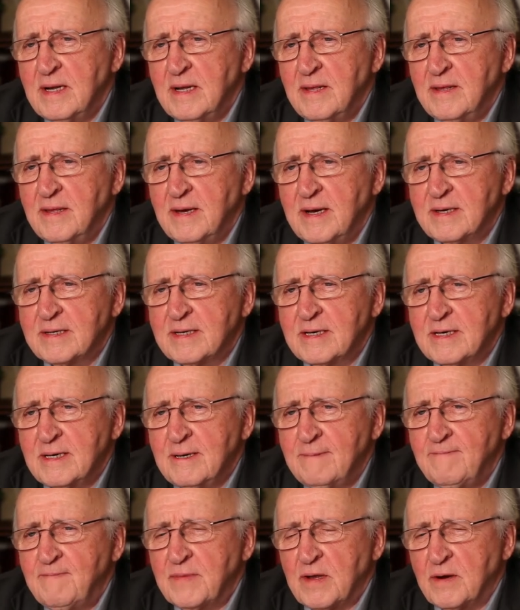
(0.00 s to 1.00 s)
That
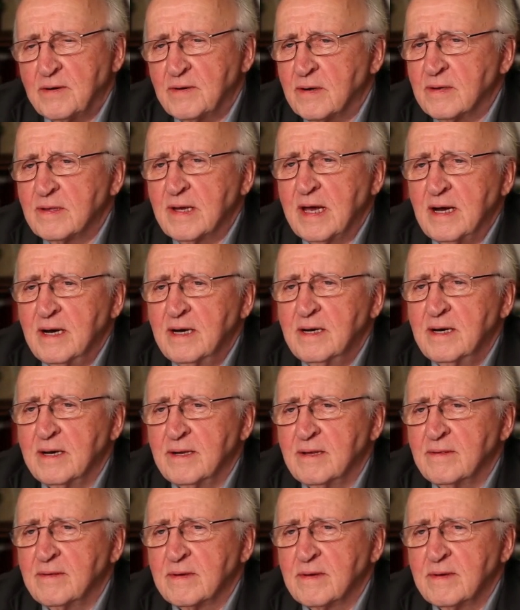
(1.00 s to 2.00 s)
uh, early on
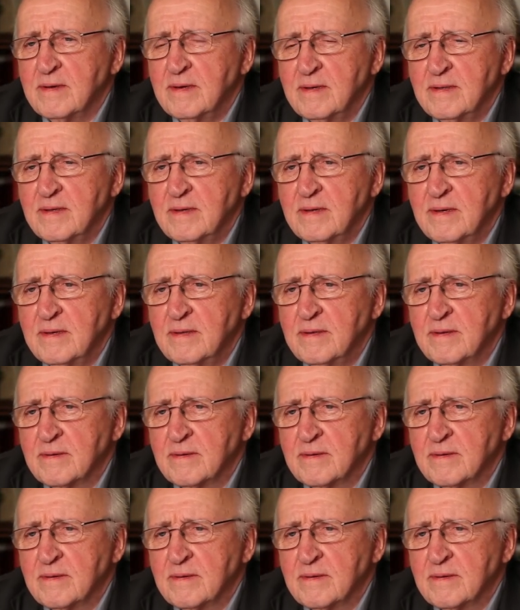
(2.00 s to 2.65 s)
in the, in, in the